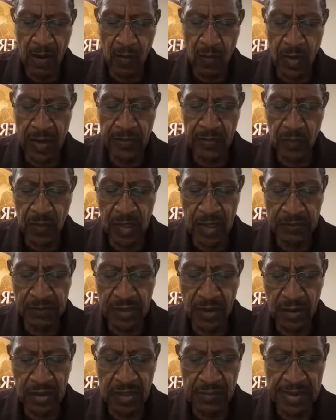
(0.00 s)
What I'm
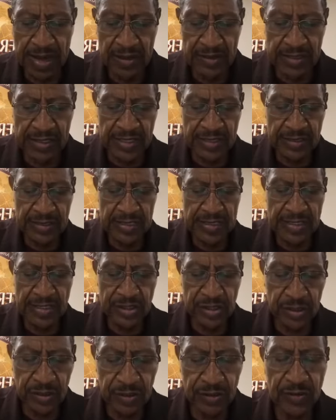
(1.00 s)
talking about is
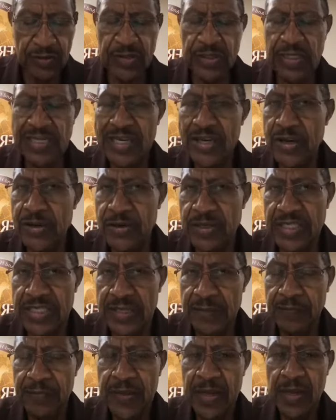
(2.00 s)
eternal
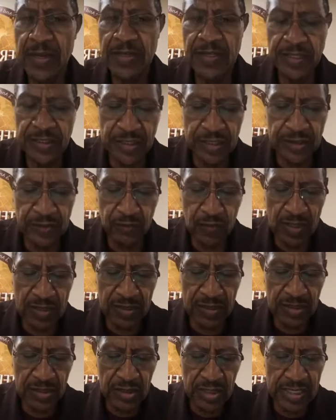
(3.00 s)
security. This is what
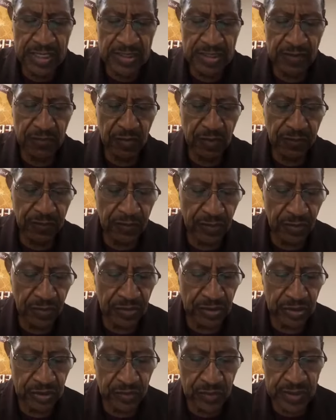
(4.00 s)
this lesson
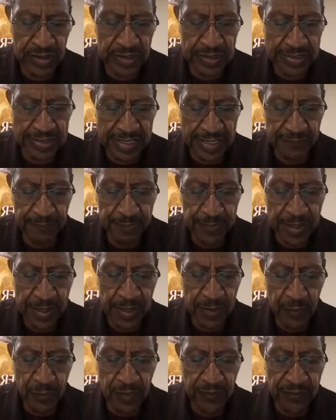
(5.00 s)
refers to in a sense,
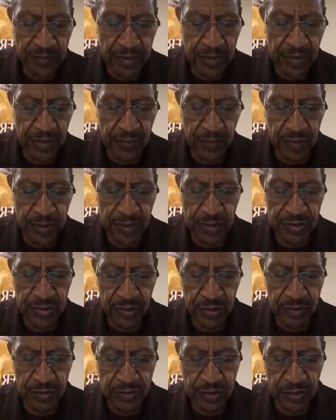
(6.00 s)

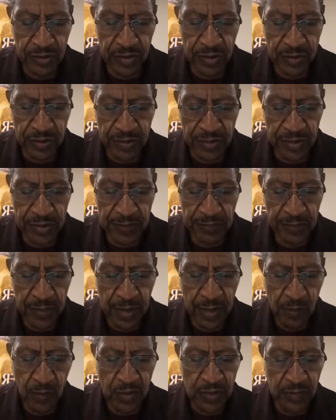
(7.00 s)
eternal security,
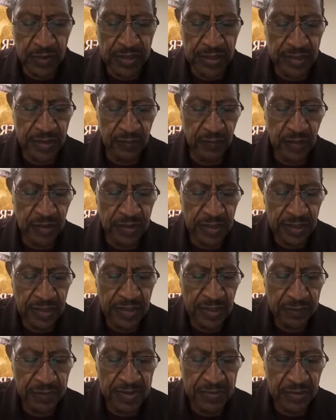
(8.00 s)
which there's
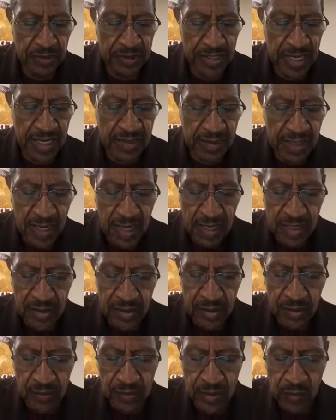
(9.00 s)
some people say, you
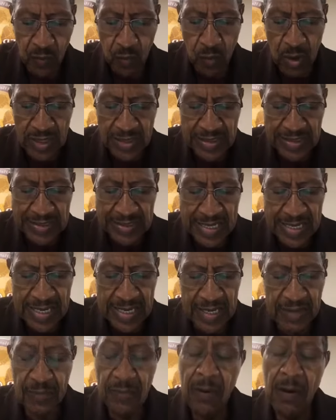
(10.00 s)
know, that once
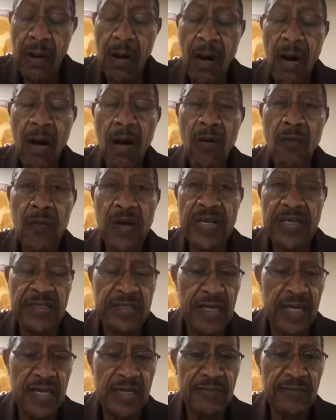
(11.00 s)
saved, always
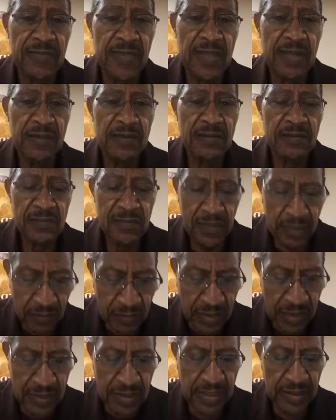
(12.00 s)
saved.
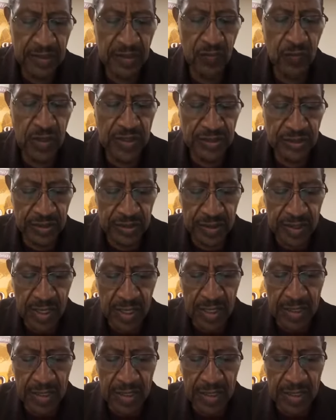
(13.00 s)
That's the question.